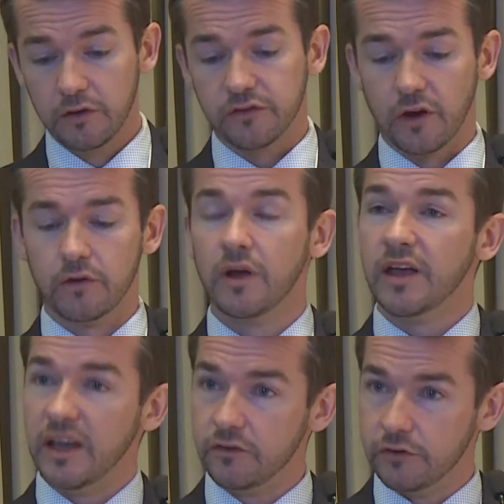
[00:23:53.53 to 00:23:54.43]
So
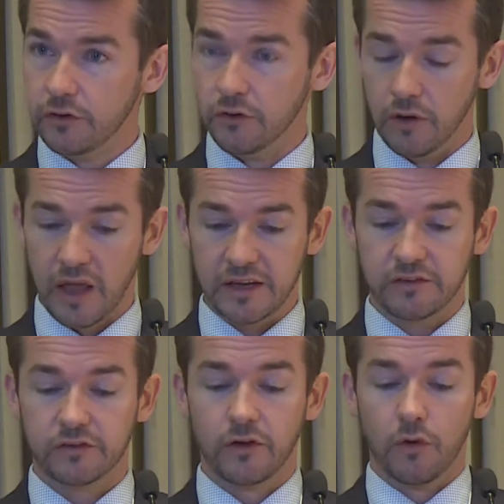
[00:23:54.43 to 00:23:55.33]
interdunal
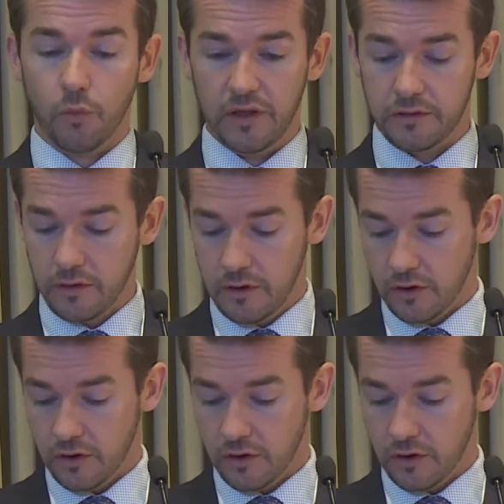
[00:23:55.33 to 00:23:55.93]
lakes with